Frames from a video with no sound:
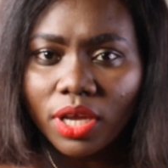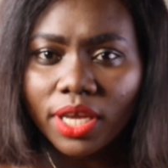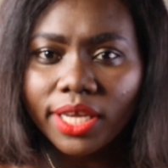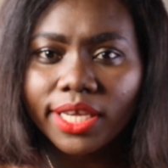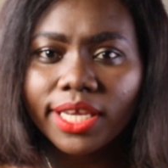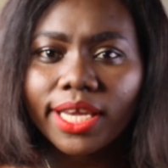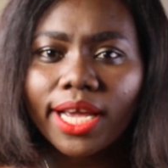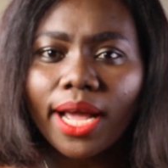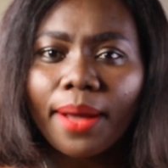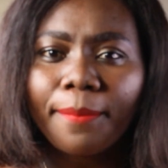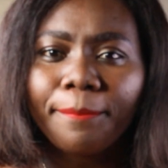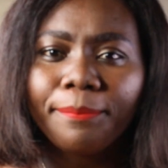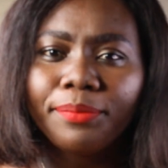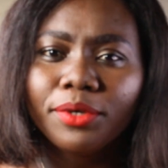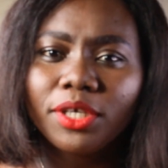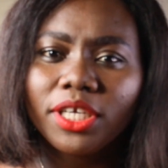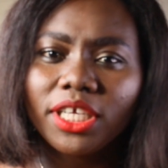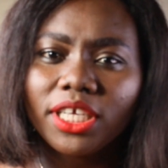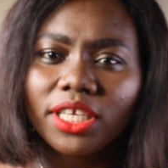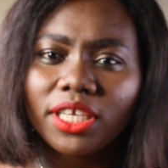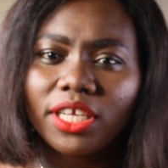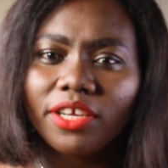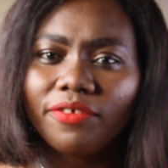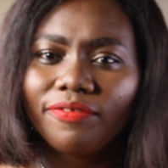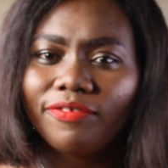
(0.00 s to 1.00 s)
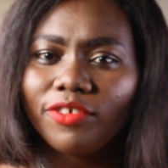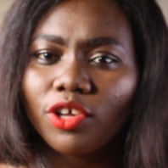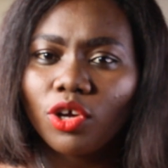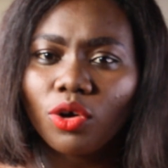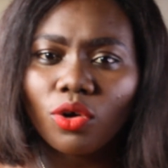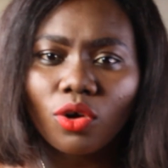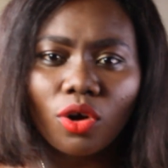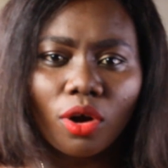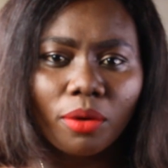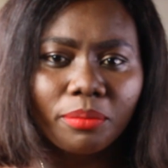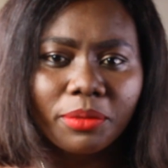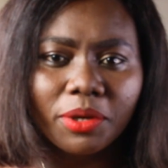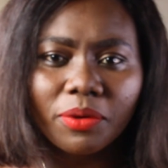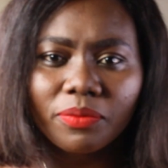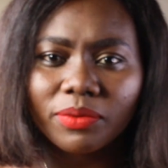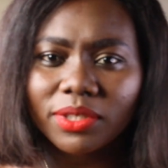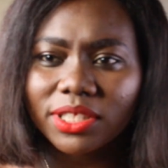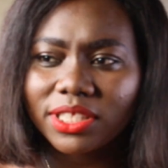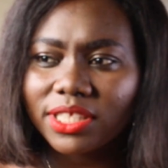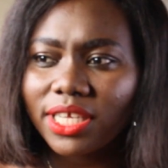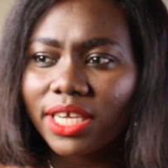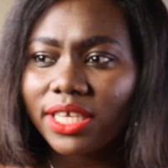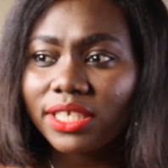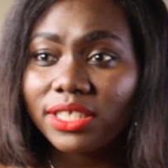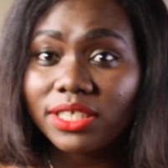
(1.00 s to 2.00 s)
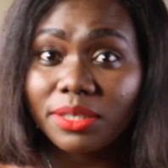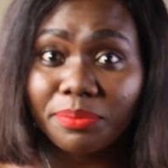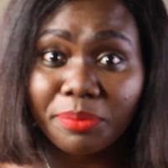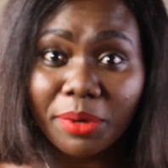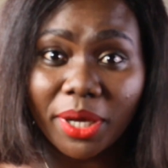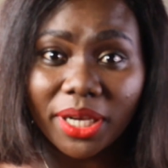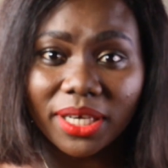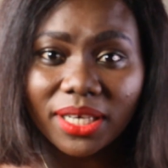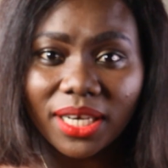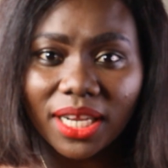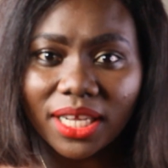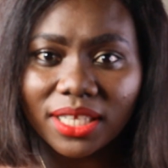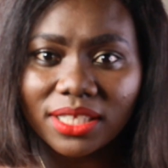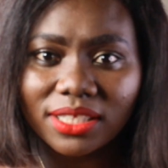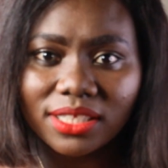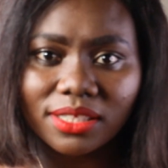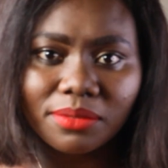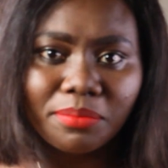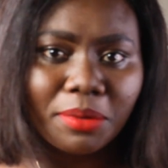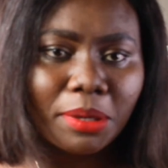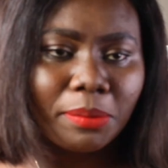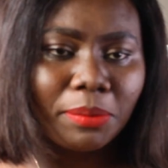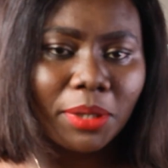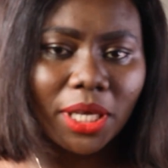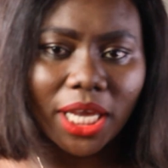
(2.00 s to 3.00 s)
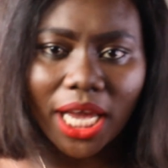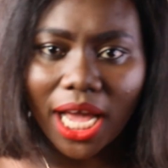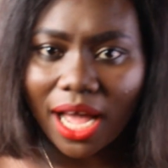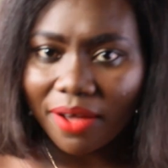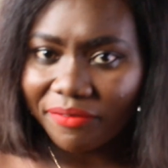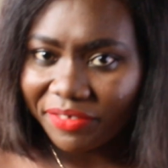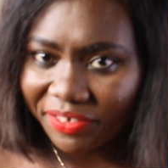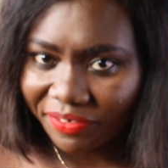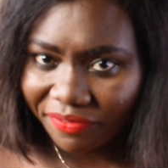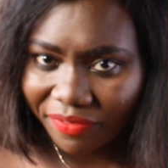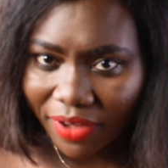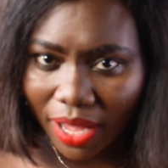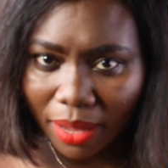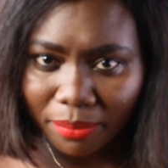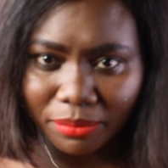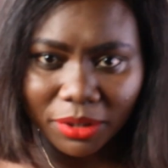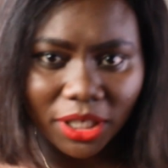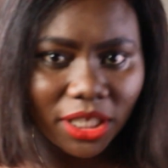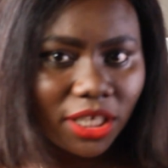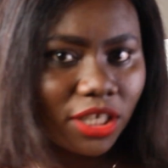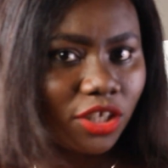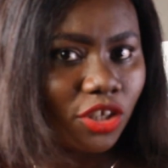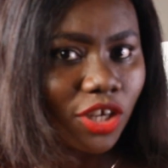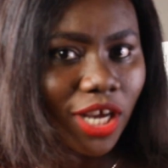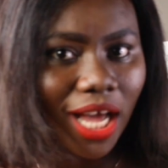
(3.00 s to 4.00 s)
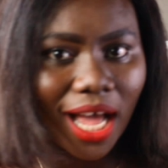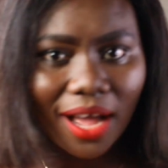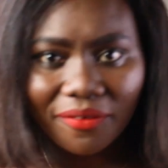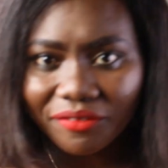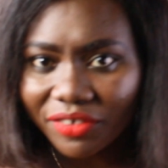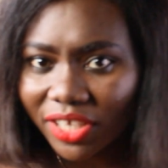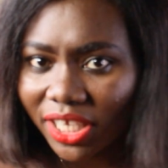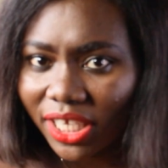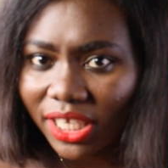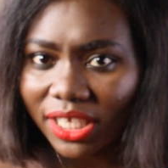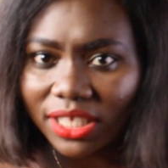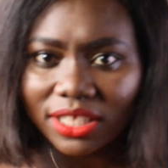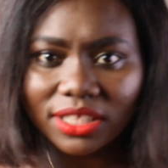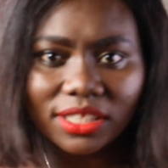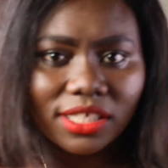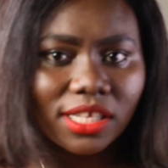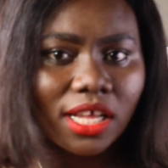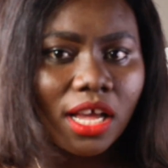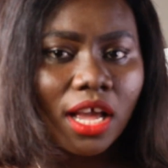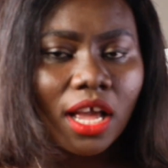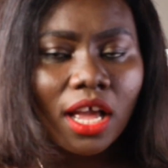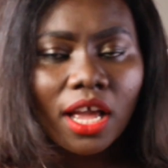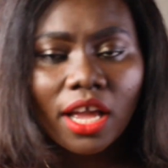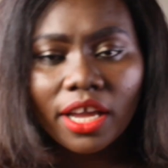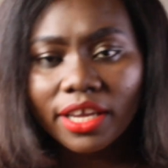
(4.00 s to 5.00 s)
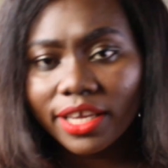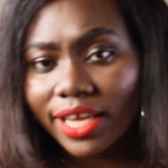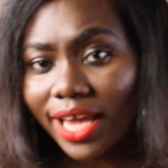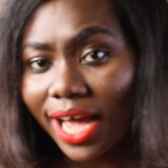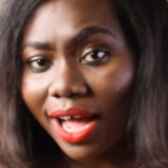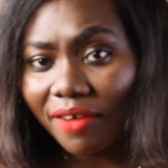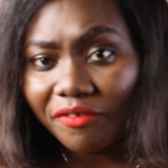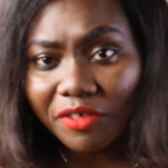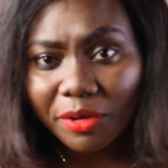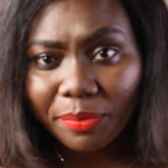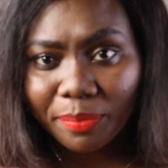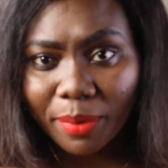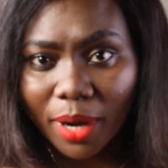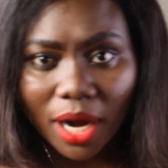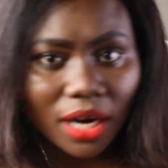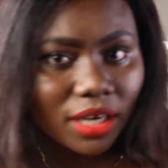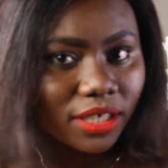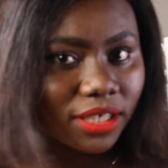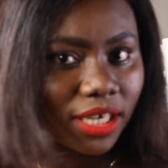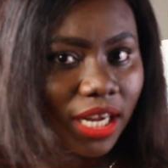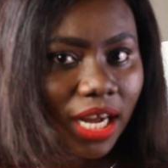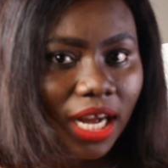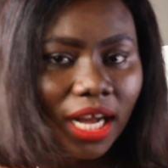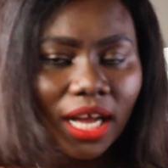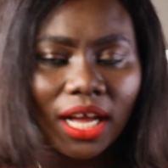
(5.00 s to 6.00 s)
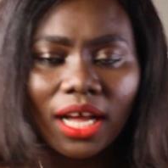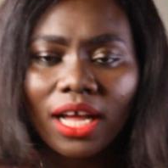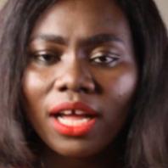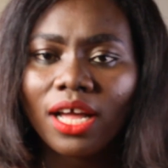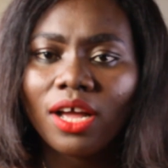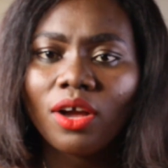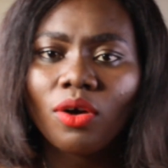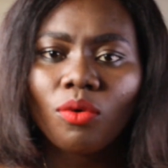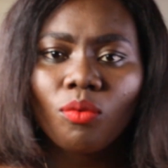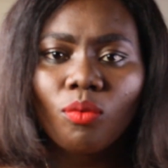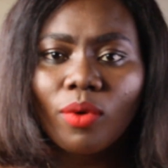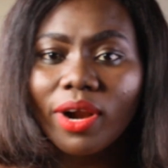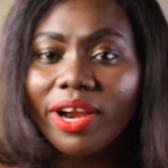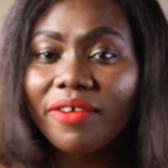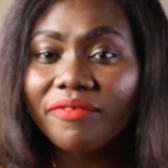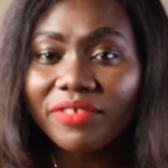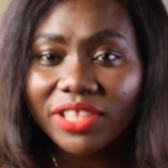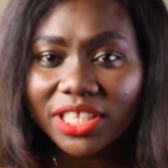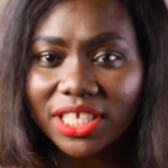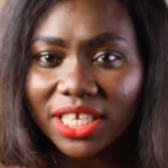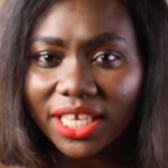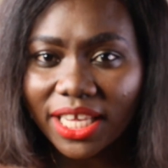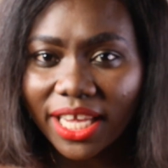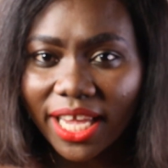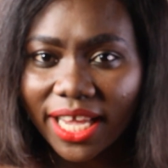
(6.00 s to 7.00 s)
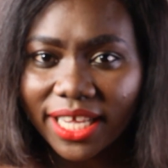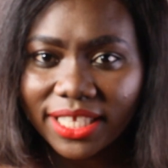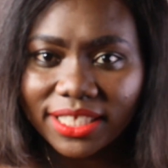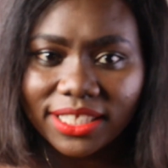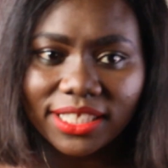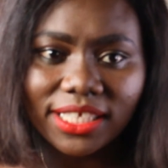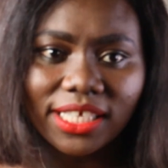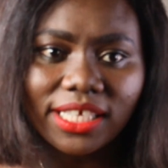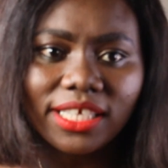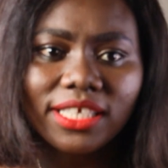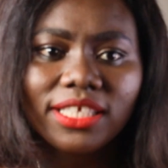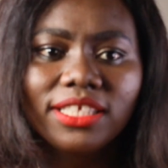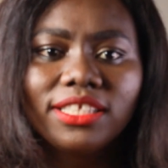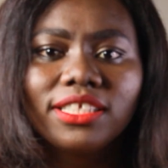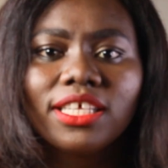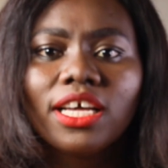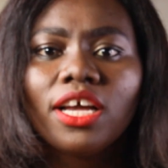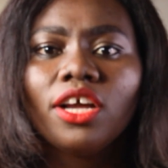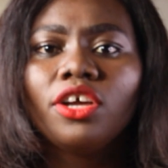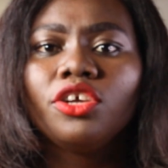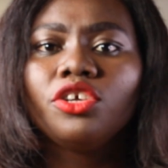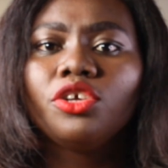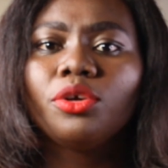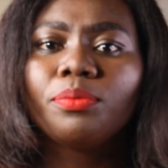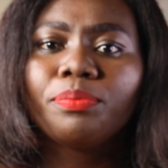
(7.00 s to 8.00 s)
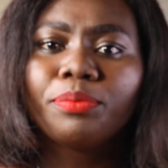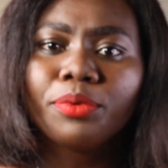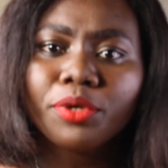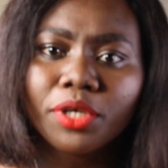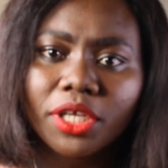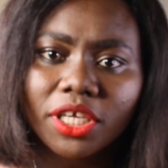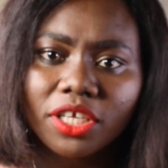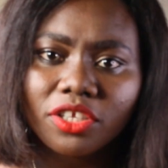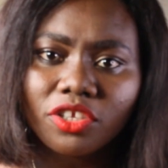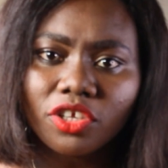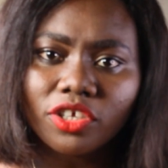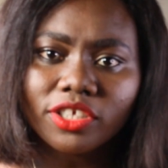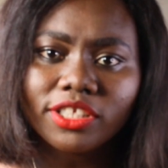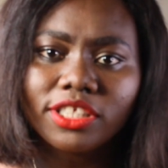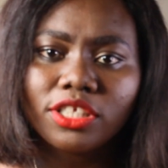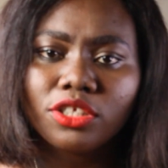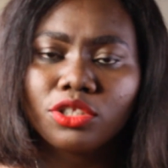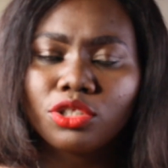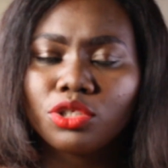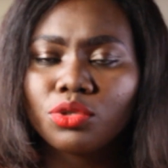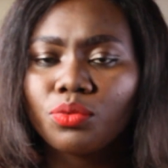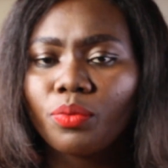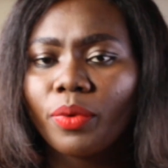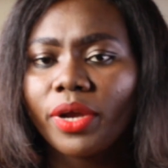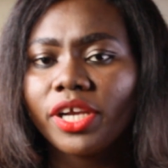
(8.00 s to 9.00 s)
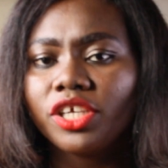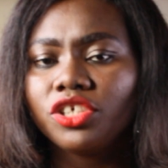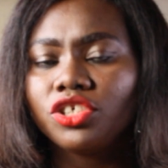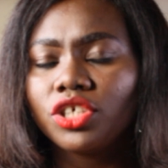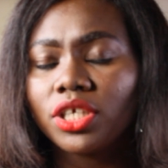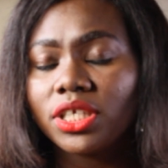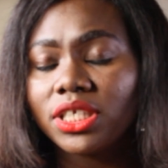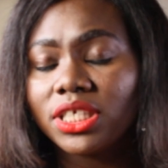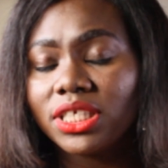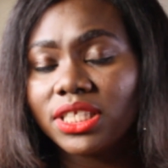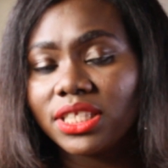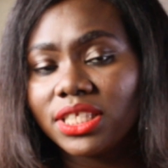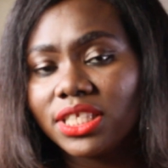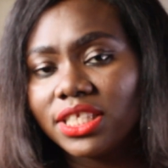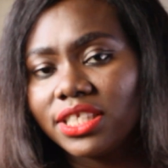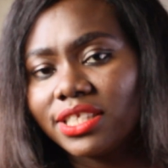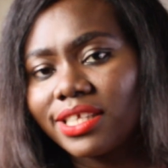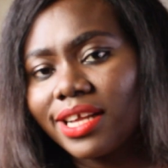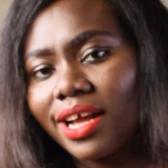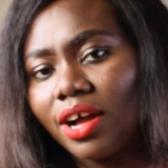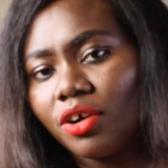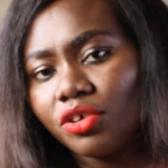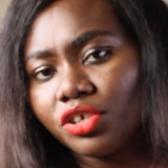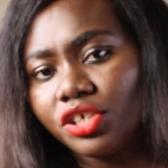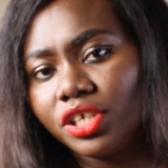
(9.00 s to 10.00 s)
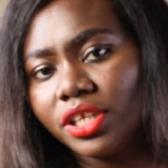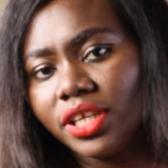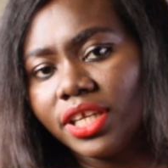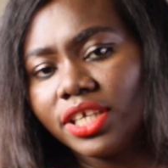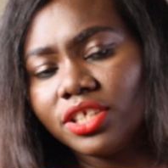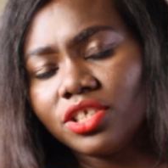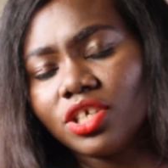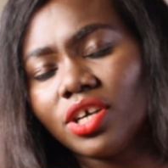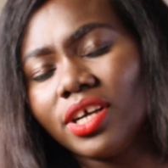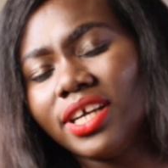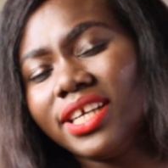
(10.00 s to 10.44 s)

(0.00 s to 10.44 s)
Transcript: You can put in, if you're coming with, say, dependents, maybe you have a family, you have kids, you have a partner, whatever the case is, you put in your situation in this calculator.